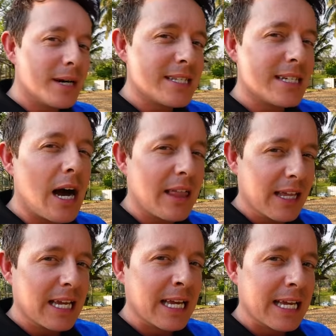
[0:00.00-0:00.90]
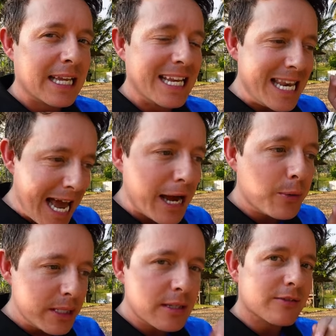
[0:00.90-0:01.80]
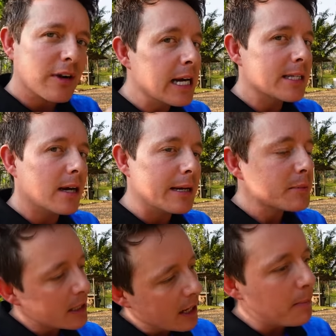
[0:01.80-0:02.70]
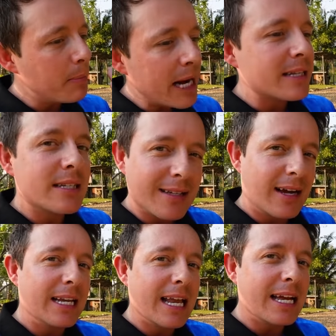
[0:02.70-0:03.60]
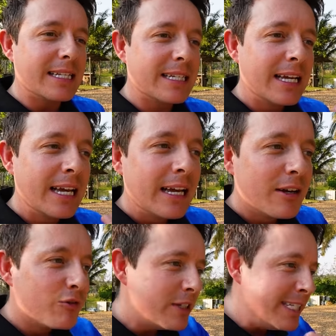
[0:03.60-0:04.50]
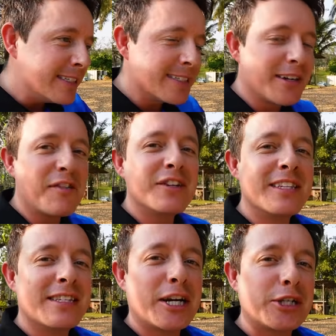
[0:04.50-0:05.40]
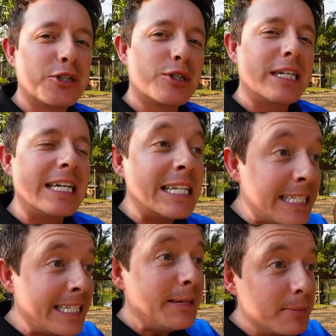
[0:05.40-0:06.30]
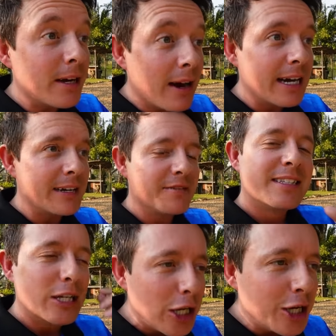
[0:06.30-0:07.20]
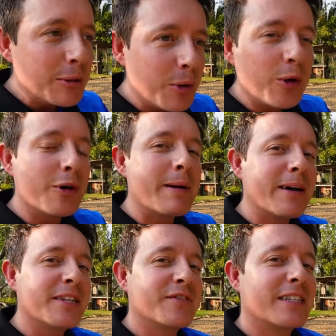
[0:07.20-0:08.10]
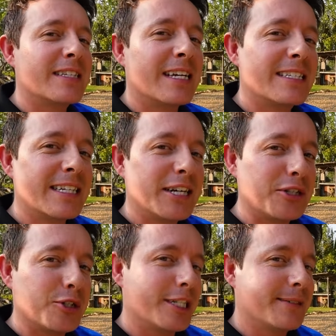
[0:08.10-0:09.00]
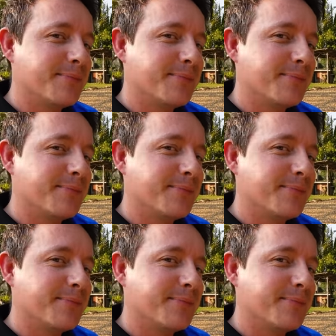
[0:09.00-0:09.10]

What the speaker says: But I think now is the right time to come back to Thailand, rediscover this country and deep dive to learn more about this fantastic country.